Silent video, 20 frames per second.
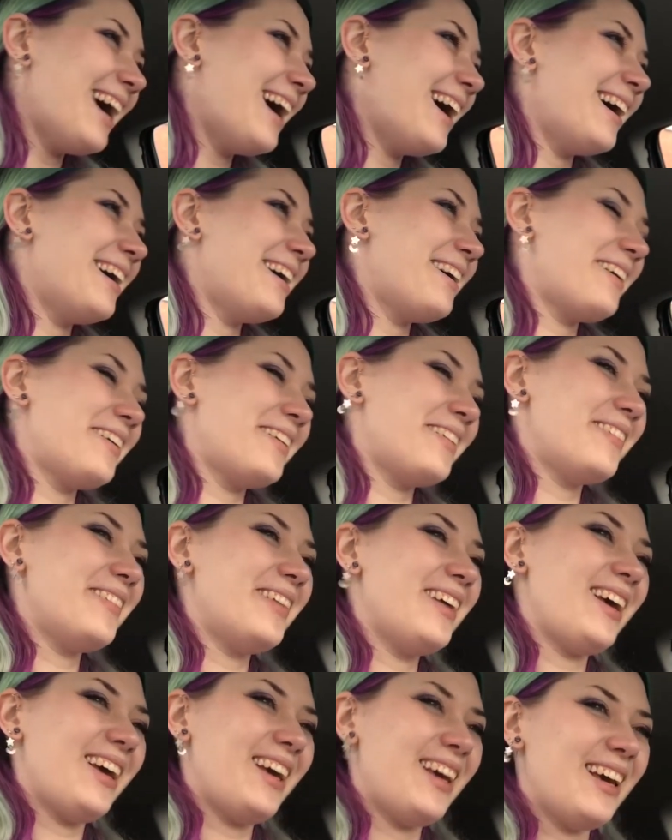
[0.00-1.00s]

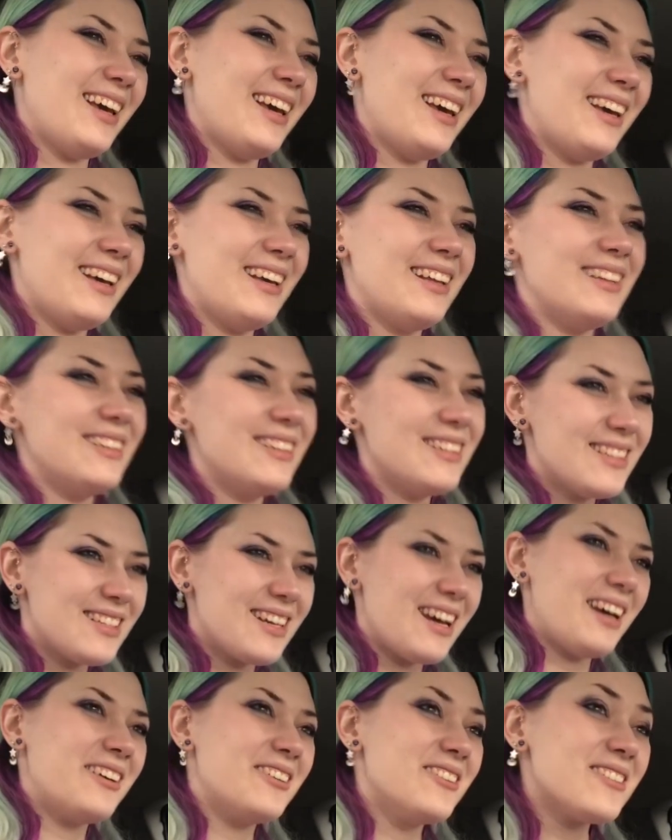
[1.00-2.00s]
And
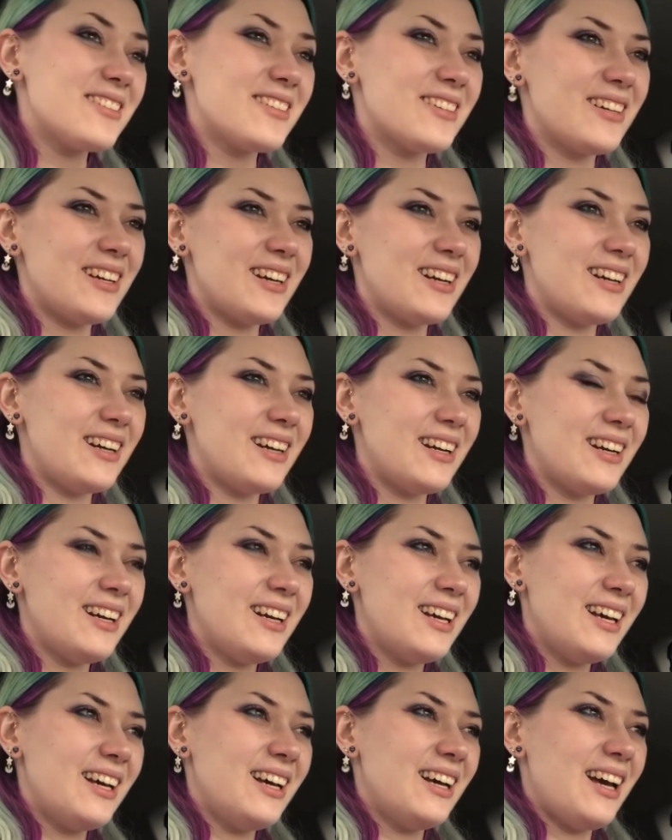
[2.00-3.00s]
I
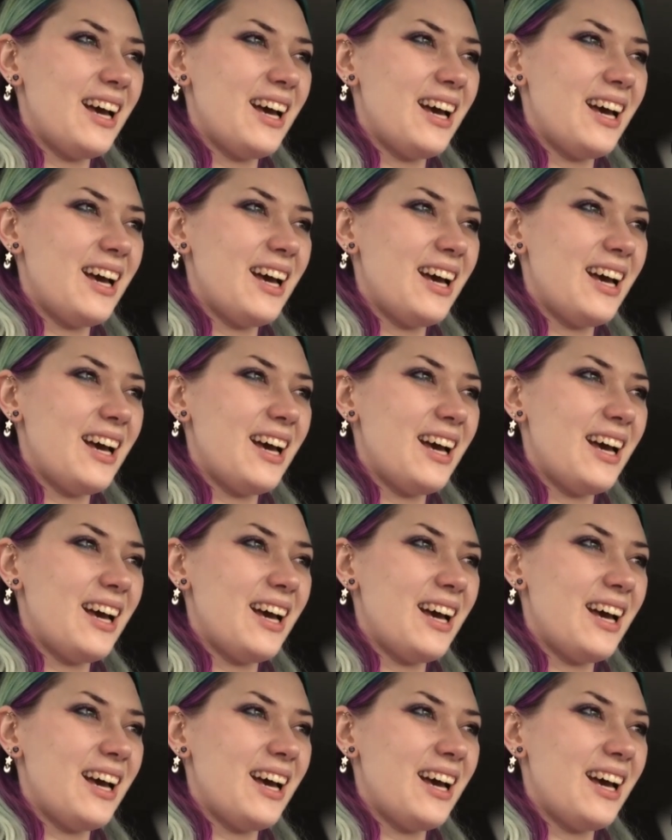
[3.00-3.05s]
also